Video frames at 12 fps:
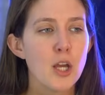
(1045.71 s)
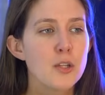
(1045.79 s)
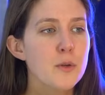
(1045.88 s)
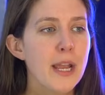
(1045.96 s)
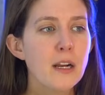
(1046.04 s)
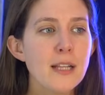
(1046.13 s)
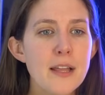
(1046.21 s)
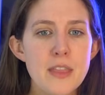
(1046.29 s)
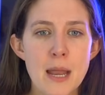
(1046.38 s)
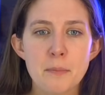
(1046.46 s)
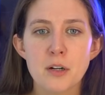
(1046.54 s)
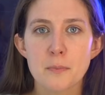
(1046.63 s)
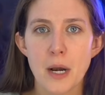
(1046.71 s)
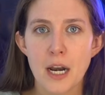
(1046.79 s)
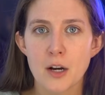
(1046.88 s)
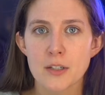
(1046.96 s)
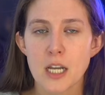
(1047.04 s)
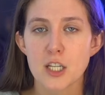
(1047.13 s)
So Caroline then
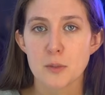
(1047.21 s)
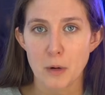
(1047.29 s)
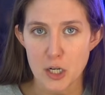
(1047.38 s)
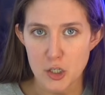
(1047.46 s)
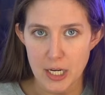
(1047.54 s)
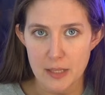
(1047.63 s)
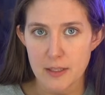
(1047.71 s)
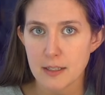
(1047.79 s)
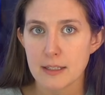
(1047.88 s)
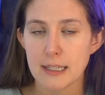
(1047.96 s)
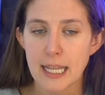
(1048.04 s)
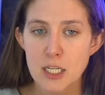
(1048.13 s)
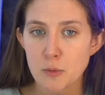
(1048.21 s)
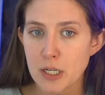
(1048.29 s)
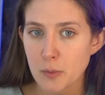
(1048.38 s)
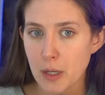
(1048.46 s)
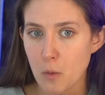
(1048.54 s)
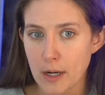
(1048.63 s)
prepares a spreadsheet, and this is in late
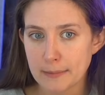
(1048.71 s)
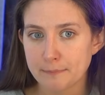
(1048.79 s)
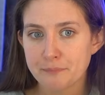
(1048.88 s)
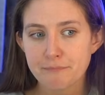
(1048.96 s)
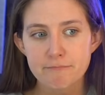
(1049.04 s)
2021.